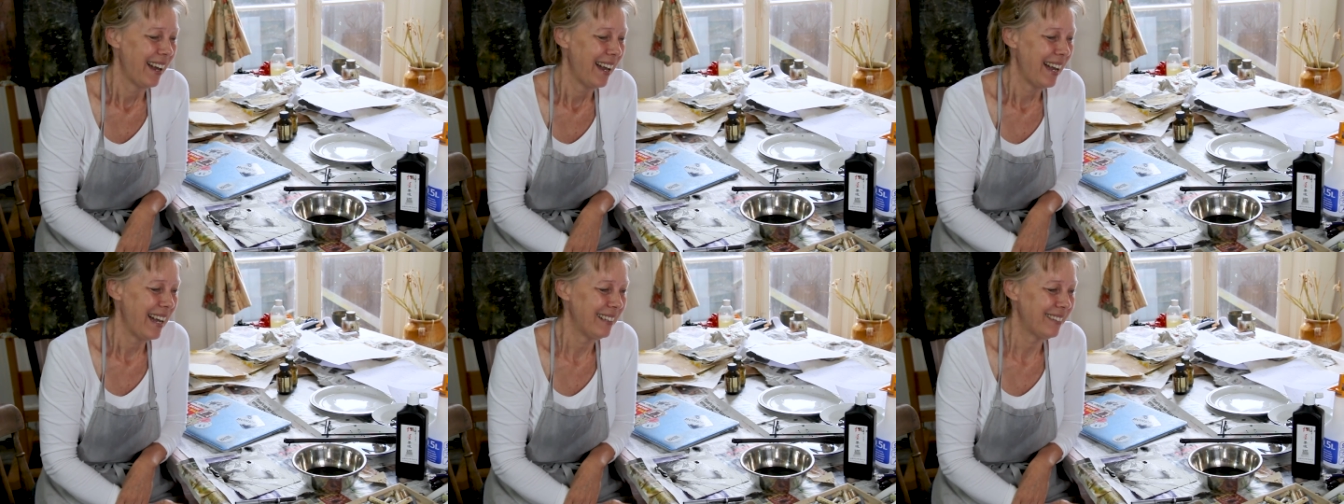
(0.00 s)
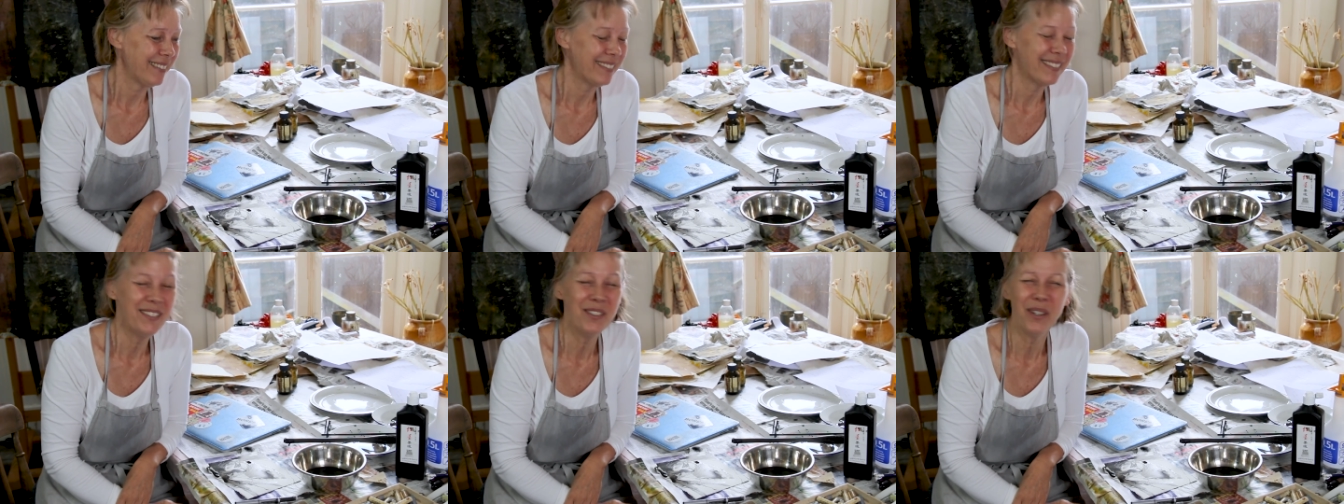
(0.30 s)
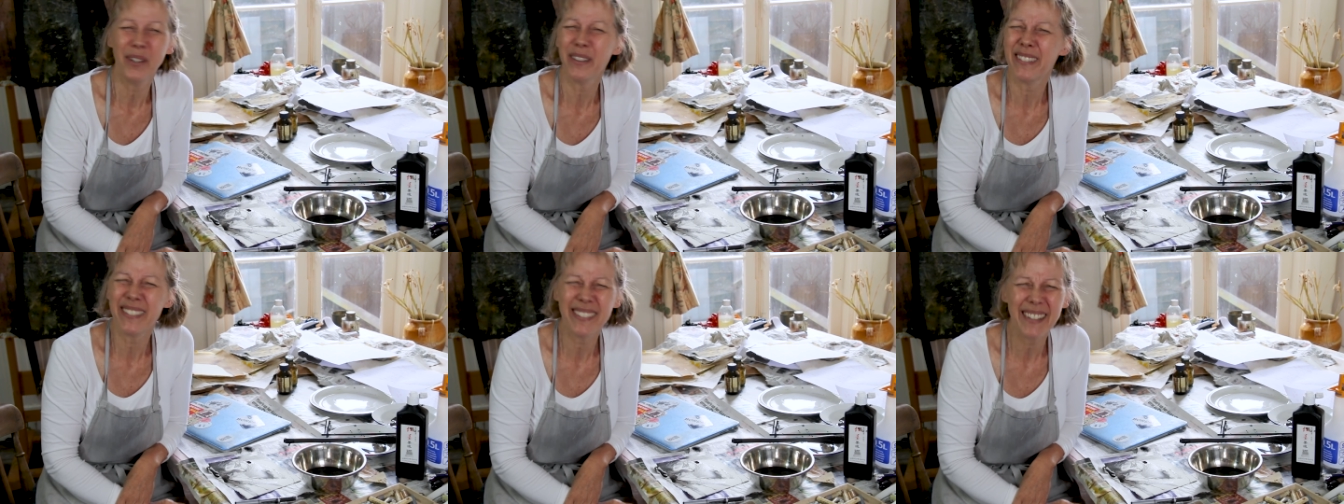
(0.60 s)
It's
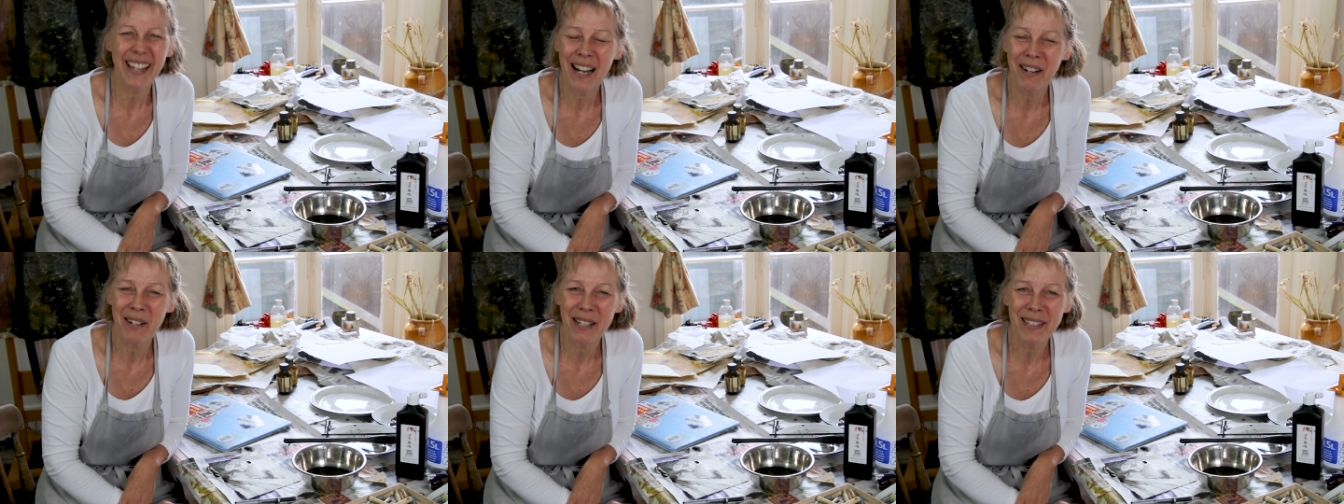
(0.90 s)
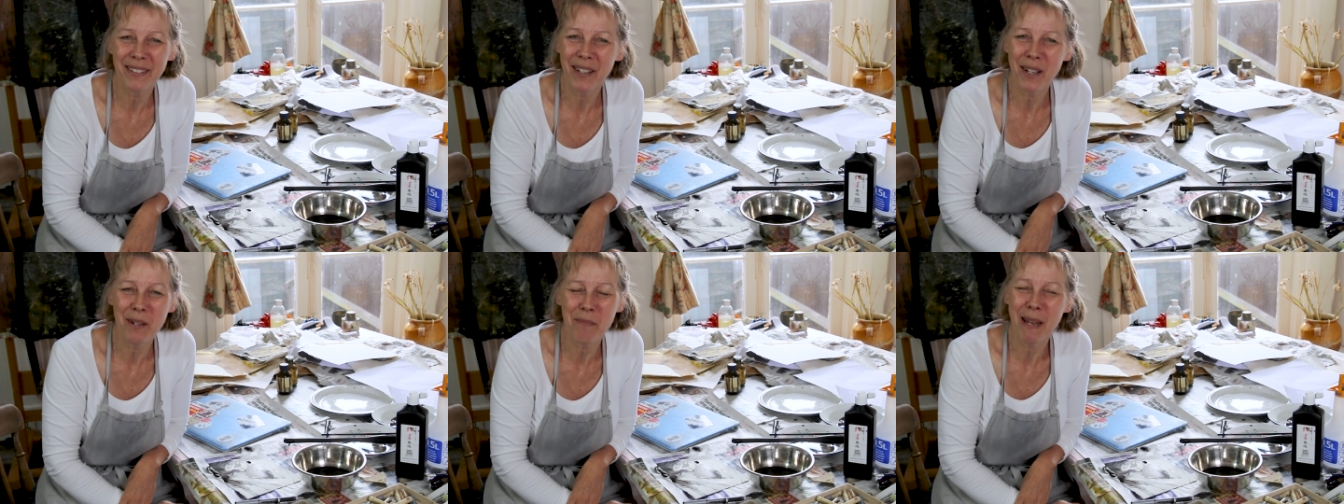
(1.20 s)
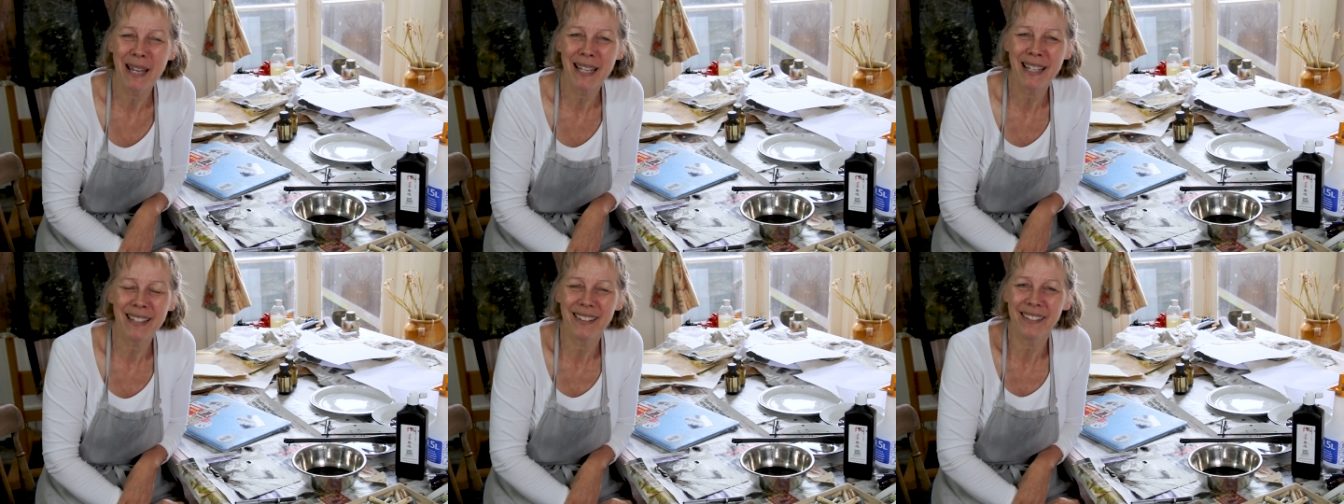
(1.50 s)
not scary, don't
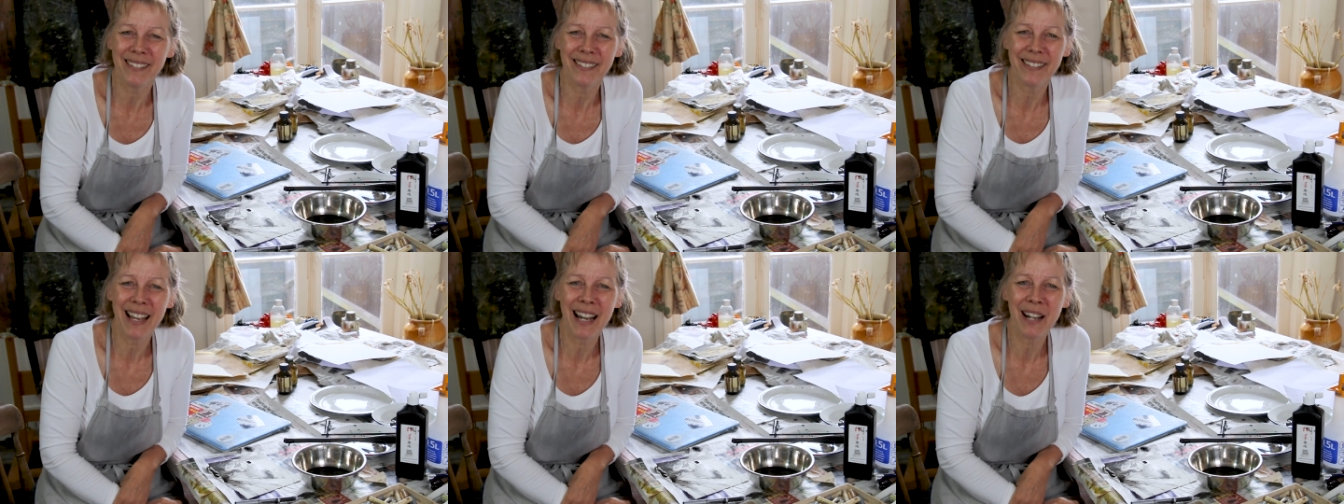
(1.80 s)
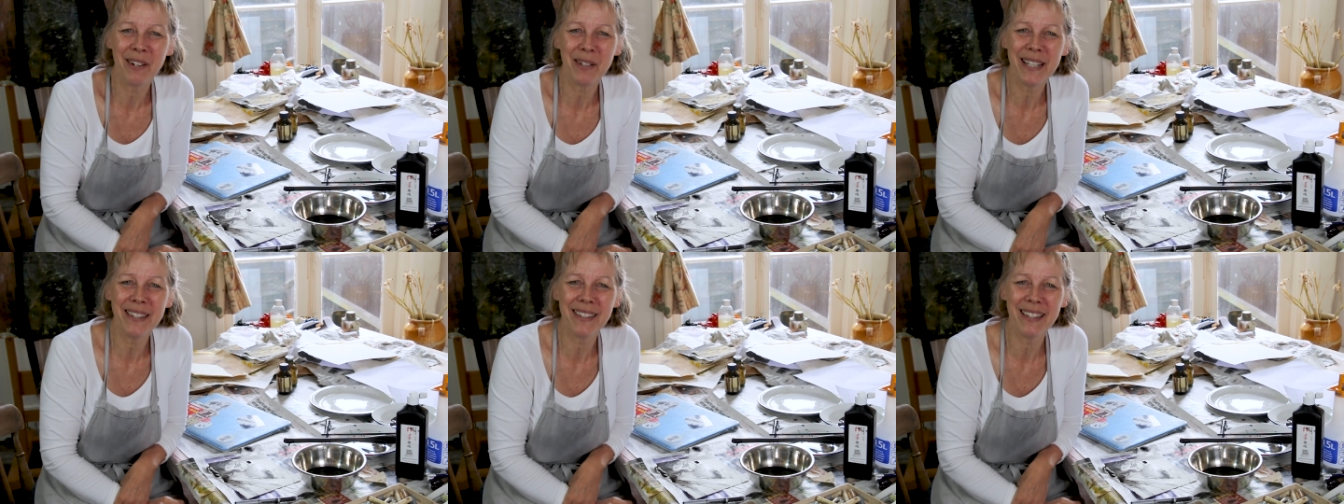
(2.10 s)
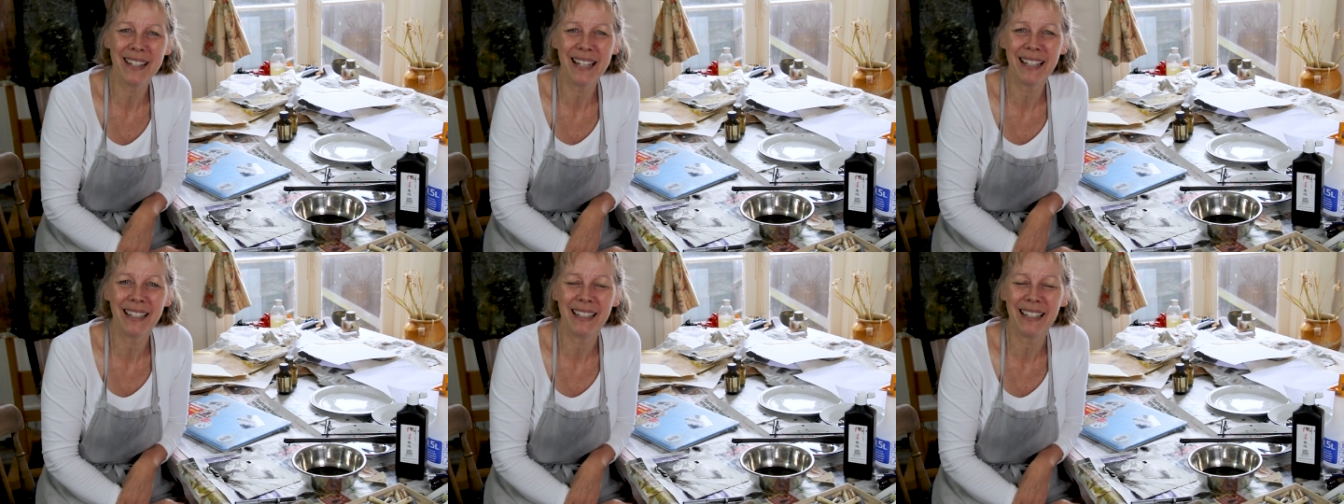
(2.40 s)
make it a scary
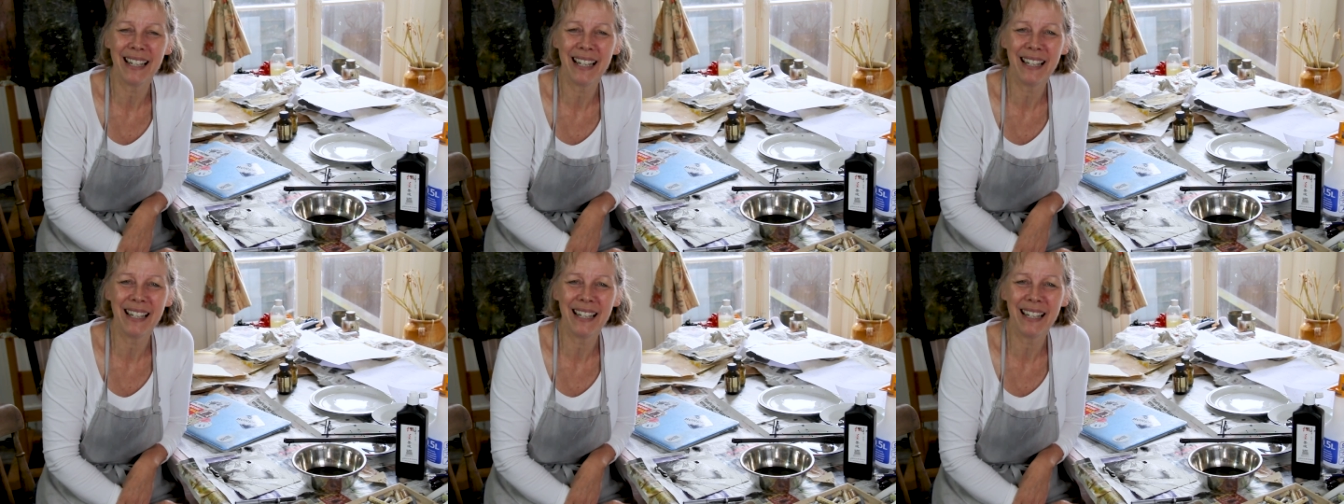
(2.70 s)
thing.